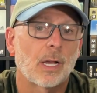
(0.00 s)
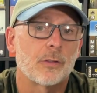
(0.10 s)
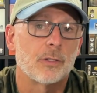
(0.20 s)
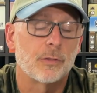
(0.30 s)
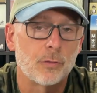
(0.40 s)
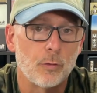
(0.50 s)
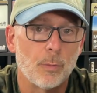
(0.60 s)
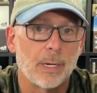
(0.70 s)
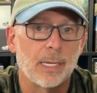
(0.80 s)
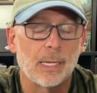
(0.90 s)
to cost you 2
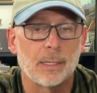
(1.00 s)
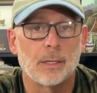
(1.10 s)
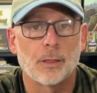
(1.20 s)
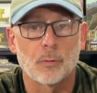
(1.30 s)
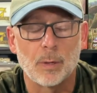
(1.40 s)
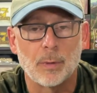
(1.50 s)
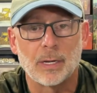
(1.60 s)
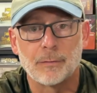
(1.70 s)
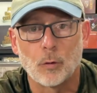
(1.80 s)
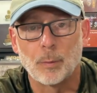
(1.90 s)
money and then 3
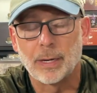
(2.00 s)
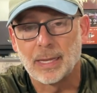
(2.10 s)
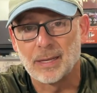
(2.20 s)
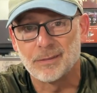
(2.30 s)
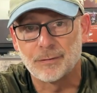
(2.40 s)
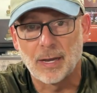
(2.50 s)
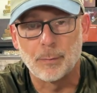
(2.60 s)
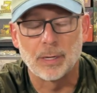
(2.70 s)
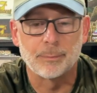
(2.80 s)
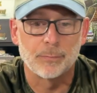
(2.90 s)
money, 4 money, and 5
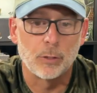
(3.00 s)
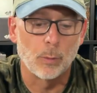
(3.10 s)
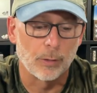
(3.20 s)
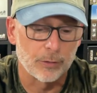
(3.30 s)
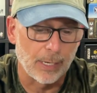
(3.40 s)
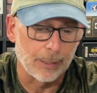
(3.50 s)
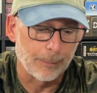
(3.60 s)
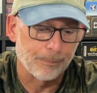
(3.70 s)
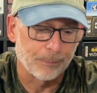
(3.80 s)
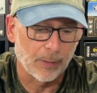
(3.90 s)
money. You understand.
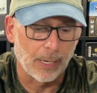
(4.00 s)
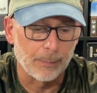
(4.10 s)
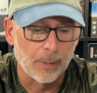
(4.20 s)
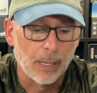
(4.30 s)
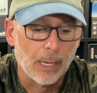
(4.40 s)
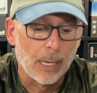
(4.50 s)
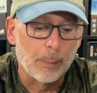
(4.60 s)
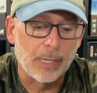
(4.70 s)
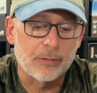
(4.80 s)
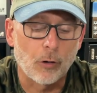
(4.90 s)
Okay.
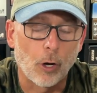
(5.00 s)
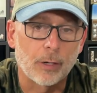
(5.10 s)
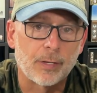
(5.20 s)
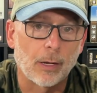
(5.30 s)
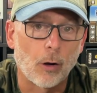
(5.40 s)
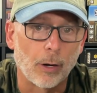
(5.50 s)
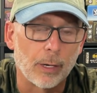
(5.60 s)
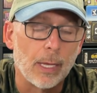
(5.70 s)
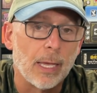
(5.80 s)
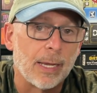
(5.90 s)
But that's the Architect card.
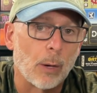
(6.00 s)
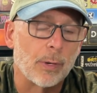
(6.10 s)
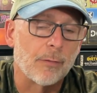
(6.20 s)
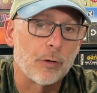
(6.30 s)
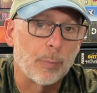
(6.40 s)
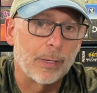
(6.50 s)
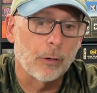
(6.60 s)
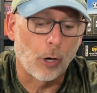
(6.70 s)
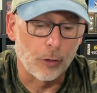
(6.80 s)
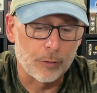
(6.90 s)
Now, whenever you play your
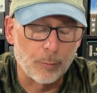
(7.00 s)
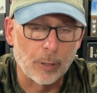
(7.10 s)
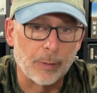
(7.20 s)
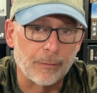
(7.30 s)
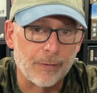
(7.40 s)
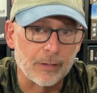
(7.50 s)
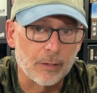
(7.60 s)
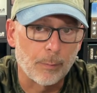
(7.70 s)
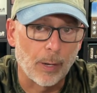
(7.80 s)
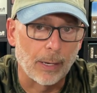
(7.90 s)
cards, you put them in a
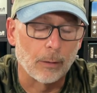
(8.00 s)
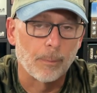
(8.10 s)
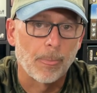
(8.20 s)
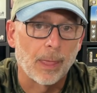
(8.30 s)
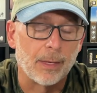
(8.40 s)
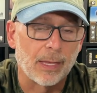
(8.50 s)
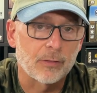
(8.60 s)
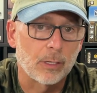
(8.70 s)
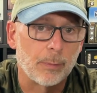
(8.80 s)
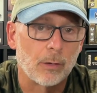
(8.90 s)
face-up pile, and that's
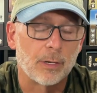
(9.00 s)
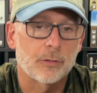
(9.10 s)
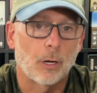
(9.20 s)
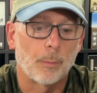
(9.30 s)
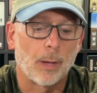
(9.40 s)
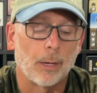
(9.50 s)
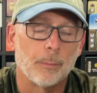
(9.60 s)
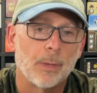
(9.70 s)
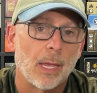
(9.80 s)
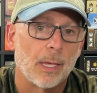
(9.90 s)
going to be your discard pile.
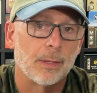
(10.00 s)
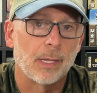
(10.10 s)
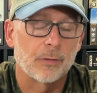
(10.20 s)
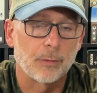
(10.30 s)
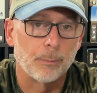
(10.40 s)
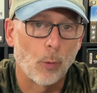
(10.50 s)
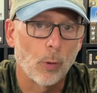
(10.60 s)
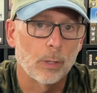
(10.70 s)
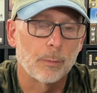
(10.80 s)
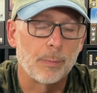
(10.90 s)
And that's
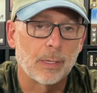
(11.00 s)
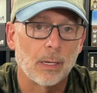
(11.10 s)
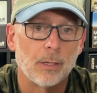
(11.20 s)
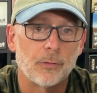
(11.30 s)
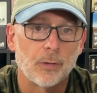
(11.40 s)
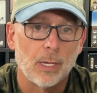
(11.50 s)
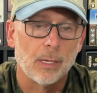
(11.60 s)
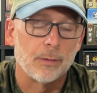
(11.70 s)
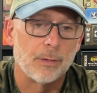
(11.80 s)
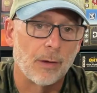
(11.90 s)
important because
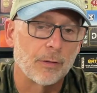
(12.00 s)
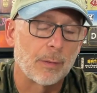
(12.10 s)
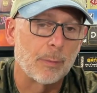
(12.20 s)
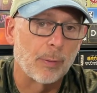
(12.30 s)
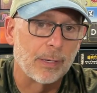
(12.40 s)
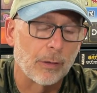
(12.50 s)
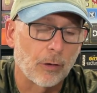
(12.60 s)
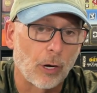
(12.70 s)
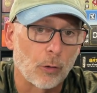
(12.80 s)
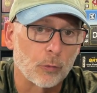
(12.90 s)
every time you play another
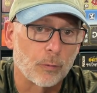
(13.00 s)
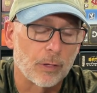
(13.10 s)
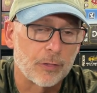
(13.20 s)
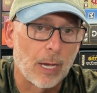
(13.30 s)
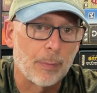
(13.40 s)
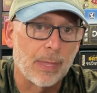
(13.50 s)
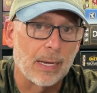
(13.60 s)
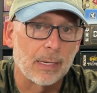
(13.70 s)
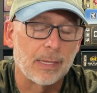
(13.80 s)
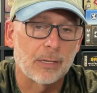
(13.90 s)
card, it goes over the top of
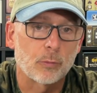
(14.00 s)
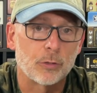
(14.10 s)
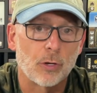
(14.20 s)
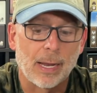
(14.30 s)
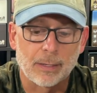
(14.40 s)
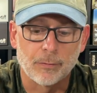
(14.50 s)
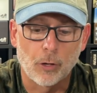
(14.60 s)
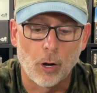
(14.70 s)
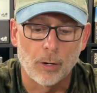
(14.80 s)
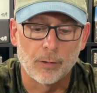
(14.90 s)
that, and that's what your active
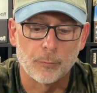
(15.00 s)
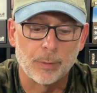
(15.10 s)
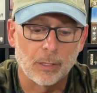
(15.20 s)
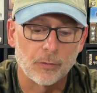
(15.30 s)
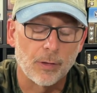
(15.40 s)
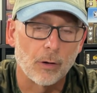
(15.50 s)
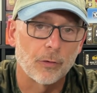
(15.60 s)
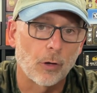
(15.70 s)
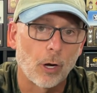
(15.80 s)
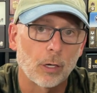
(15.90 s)
card is, because there is
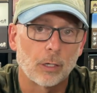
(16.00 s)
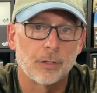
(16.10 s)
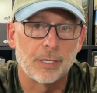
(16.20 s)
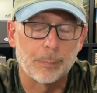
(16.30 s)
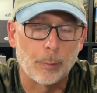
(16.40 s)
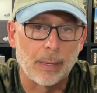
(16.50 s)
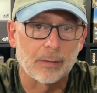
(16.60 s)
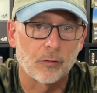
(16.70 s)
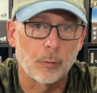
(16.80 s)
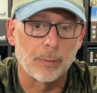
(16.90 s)
a card called the Diplomat
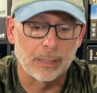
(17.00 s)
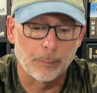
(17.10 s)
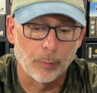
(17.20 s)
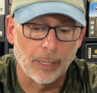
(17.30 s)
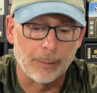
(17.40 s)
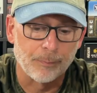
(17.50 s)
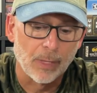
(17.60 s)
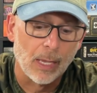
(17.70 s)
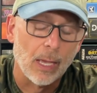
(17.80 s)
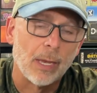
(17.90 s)
that somebody can play.
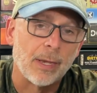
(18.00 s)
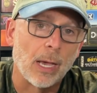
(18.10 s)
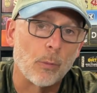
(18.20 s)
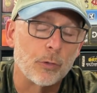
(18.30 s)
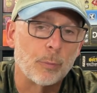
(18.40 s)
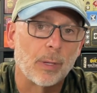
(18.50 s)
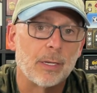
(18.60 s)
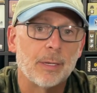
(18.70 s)
Now, when you play a